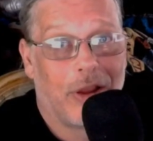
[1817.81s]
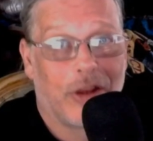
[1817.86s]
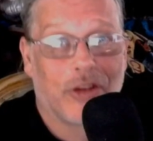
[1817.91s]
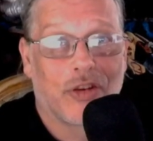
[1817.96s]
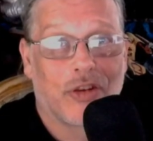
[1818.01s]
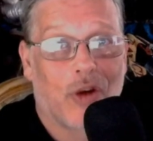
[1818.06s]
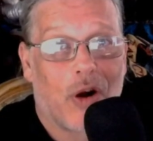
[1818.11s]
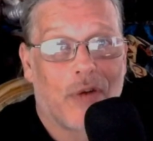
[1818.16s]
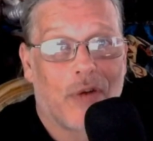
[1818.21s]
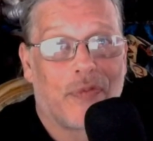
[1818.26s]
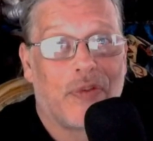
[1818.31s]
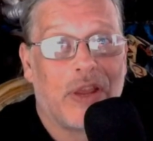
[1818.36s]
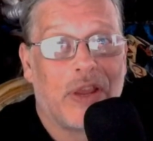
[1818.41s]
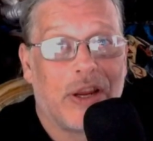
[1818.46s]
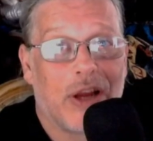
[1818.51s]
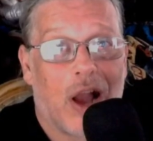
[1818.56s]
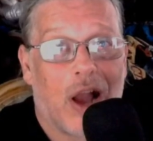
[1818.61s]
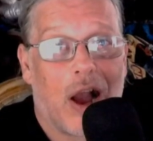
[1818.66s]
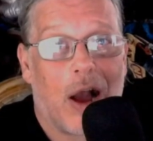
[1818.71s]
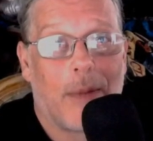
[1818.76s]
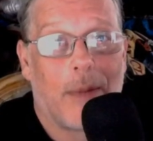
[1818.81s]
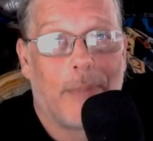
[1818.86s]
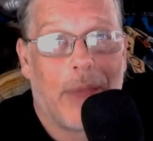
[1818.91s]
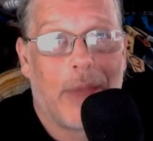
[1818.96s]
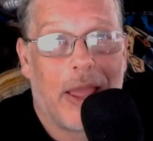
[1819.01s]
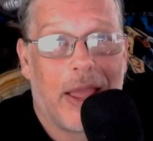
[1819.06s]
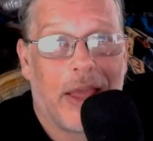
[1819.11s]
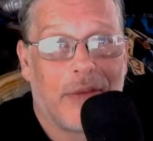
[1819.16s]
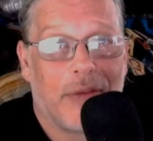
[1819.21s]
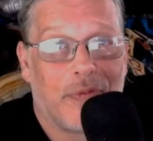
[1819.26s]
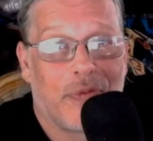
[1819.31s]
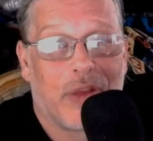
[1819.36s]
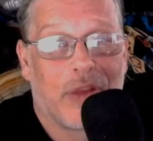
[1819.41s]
guitar phenom and